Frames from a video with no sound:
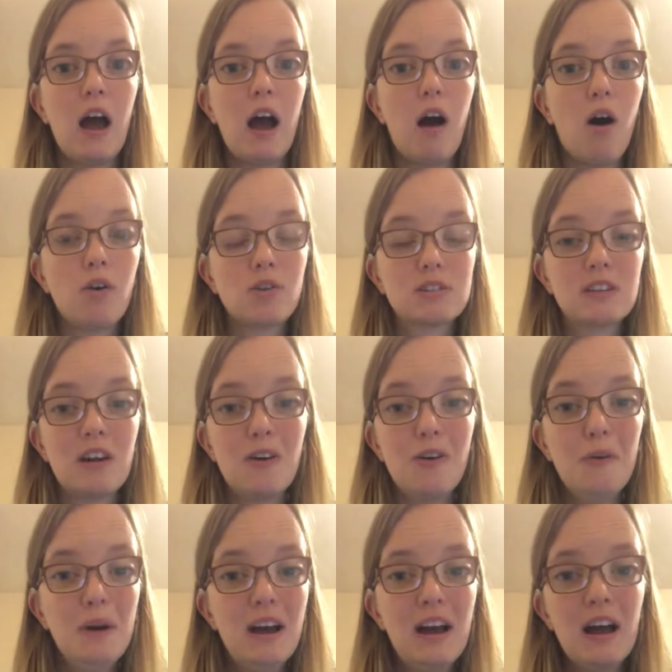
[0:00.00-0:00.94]

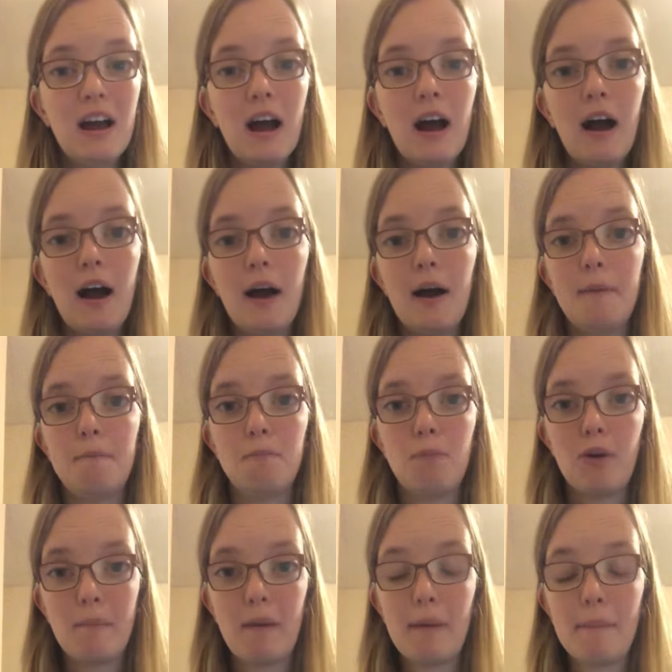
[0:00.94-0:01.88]
Also,
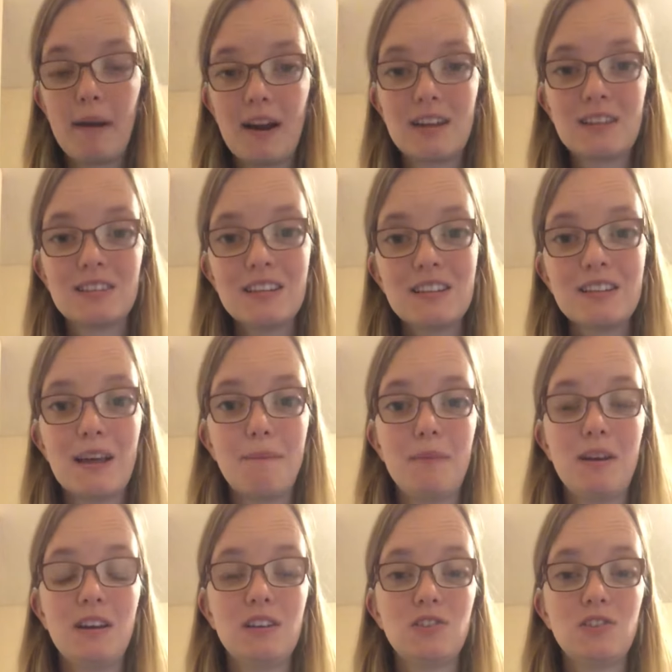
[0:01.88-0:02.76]
when my parents did send me